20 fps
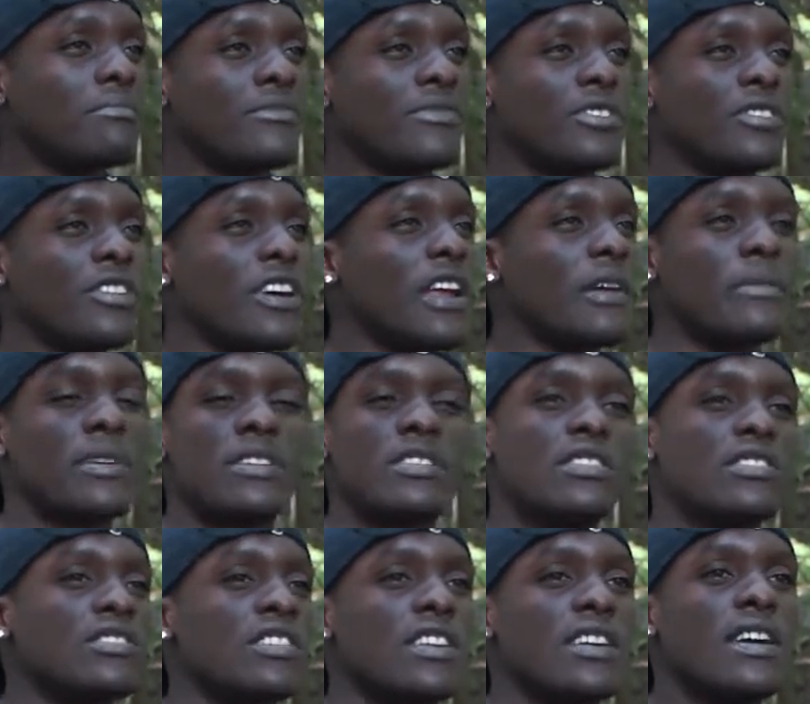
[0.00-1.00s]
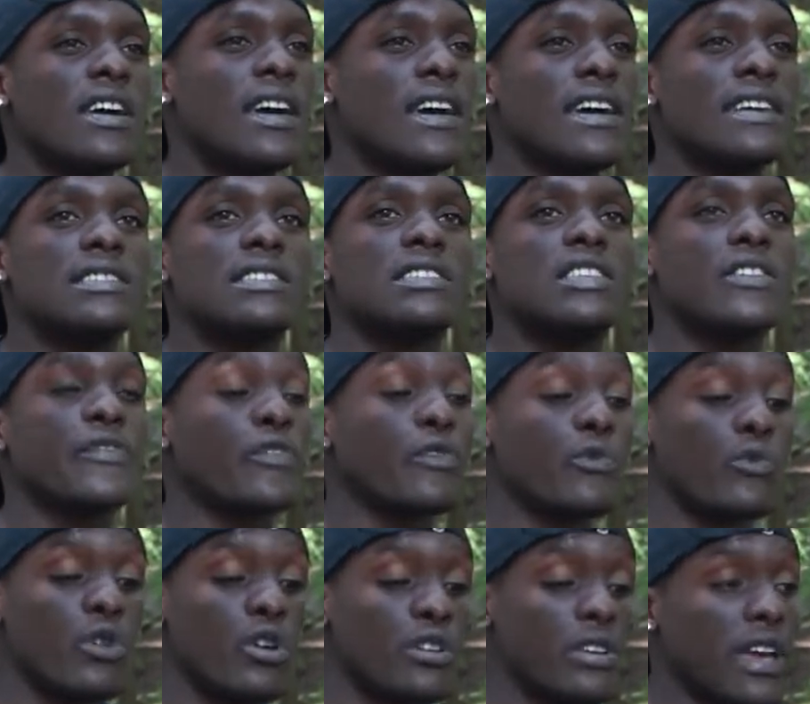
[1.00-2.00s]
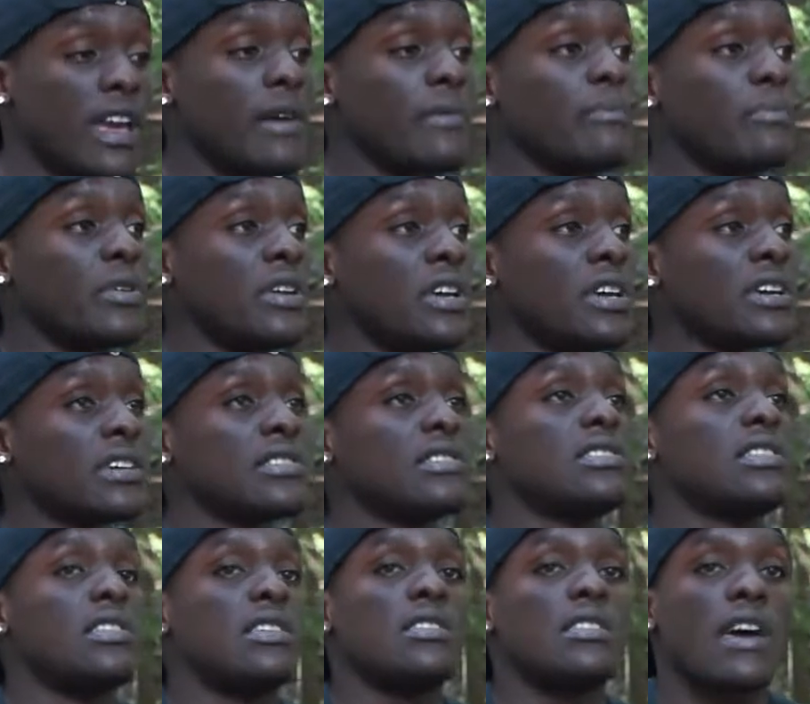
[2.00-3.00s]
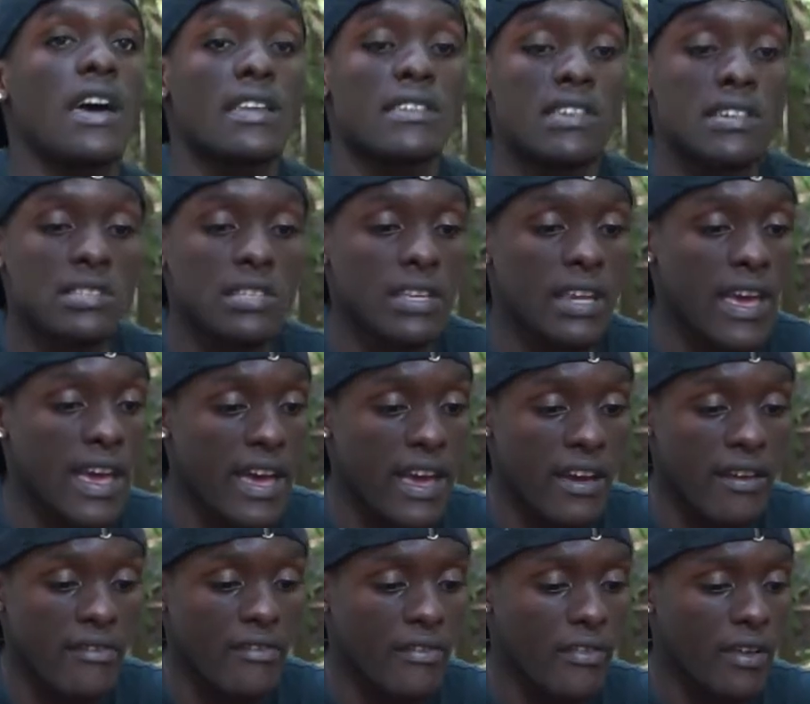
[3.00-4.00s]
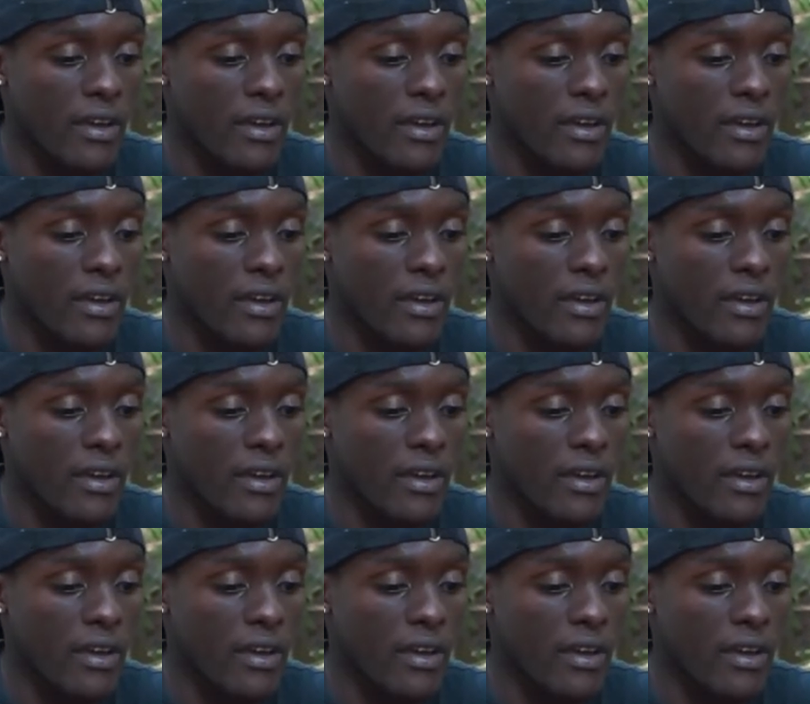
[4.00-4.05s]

You know what I mean? It's a different world. And being a city that doesn't have